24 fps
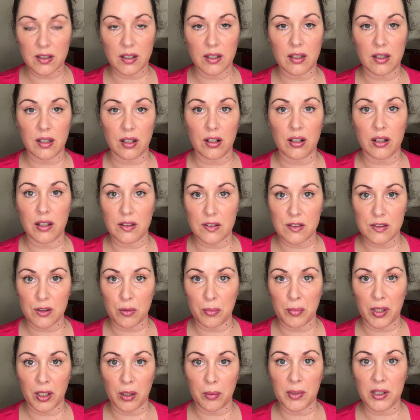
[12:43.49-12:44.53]
Like, there is some
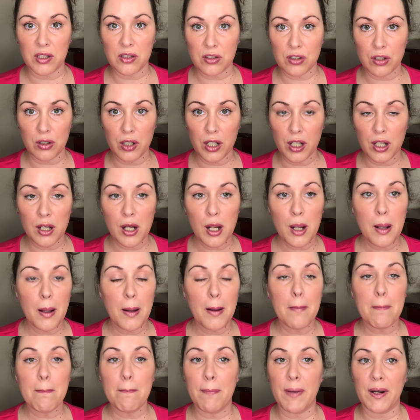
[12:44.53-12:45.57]
pigment to it,
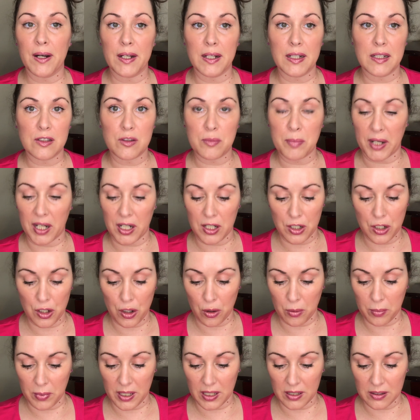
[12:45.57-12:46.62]
but it is by
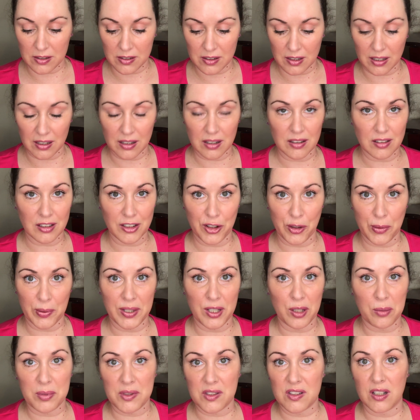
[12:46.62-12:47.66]
no means like a liquid
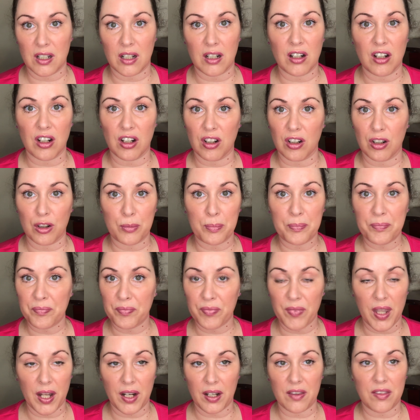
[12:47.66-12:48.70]
lipstick or
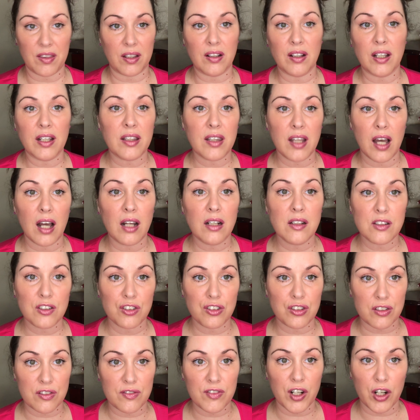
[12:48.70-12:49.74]
anything like that. It's
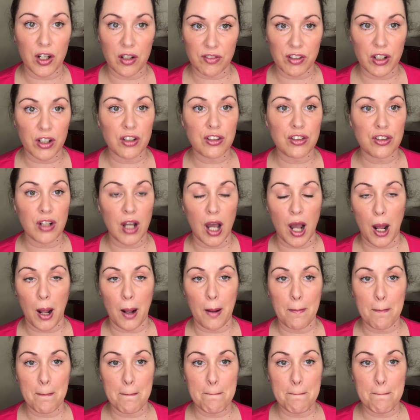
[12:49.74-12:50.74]
just very, very, I